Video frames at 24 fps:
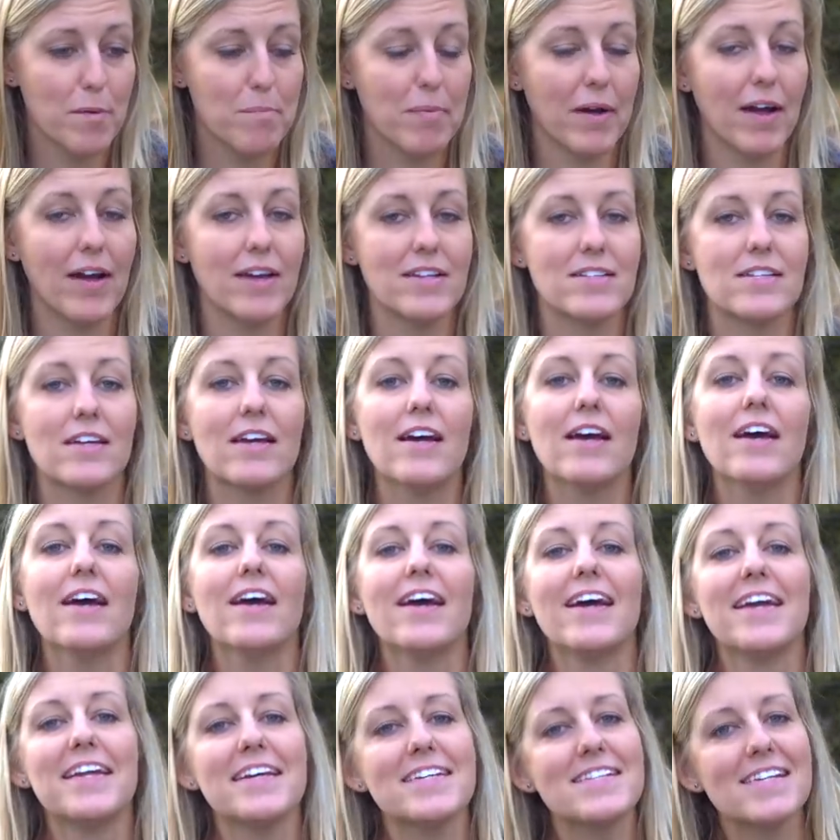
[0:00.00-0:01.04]
But
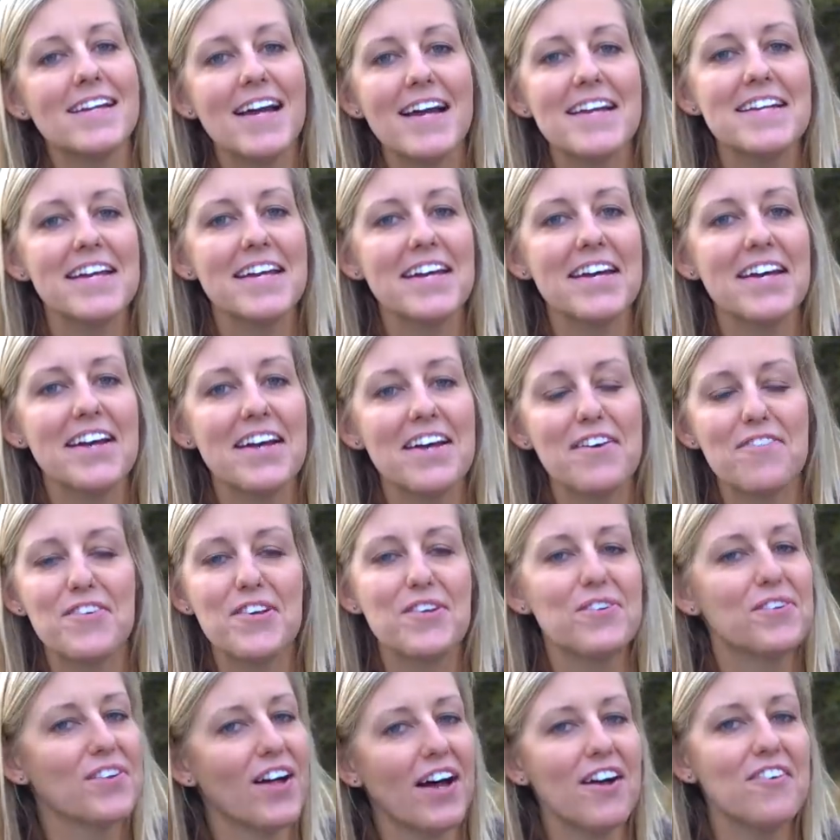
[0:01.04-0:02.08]
it is an idea if
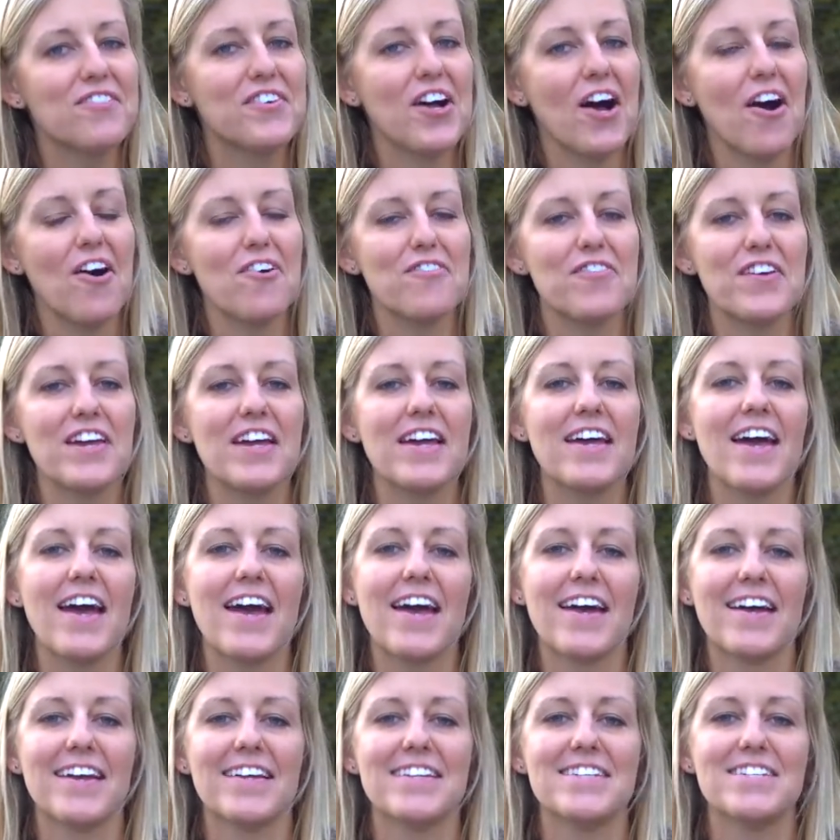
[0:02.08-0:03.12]
you love coffee
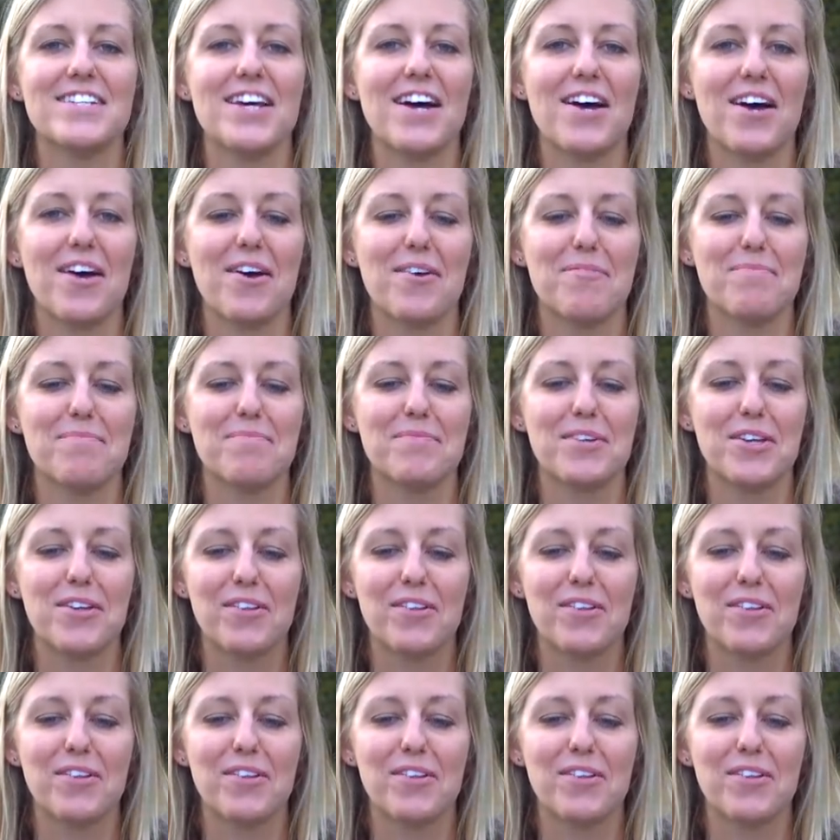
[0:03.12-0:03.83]
and um,